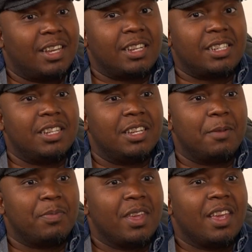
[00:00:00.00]

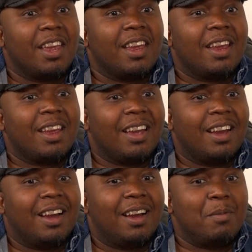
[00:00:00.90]
Actually,
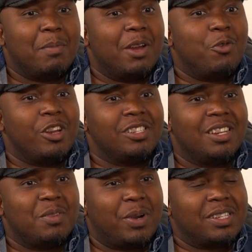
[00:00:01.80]
my
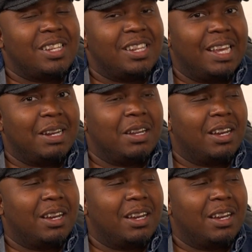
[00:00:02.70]
resident pastor then,